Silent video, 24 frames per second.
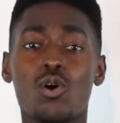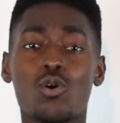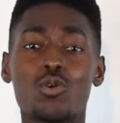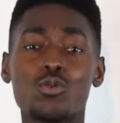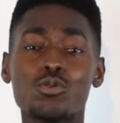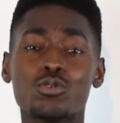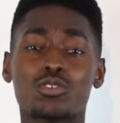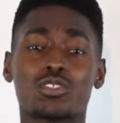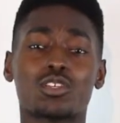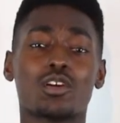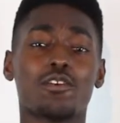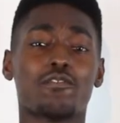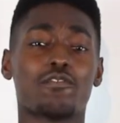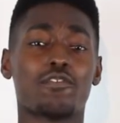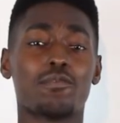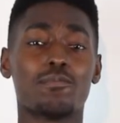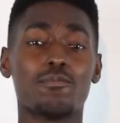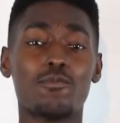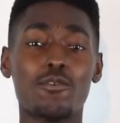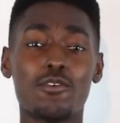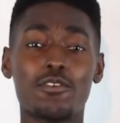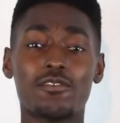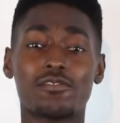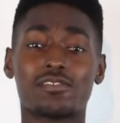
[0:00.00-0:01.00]
Also, for
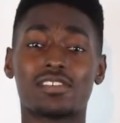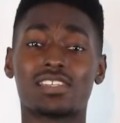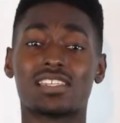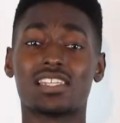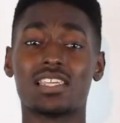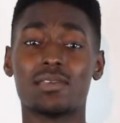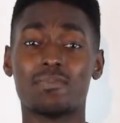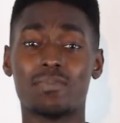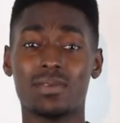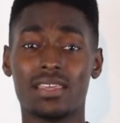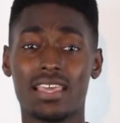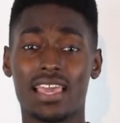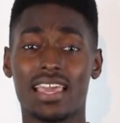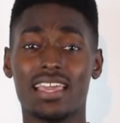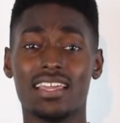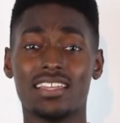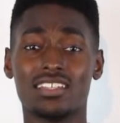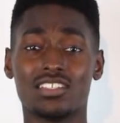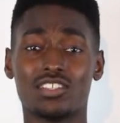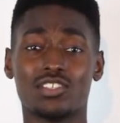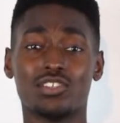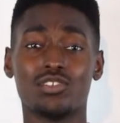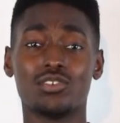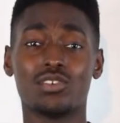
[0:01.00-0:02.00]
more of
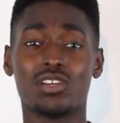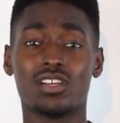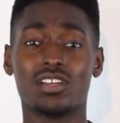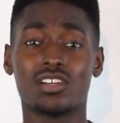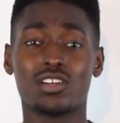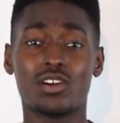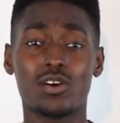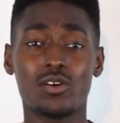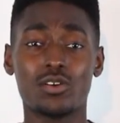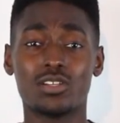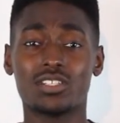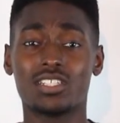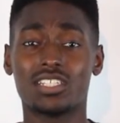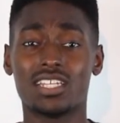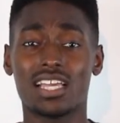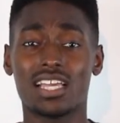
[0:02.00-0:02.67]
CPH, you can go and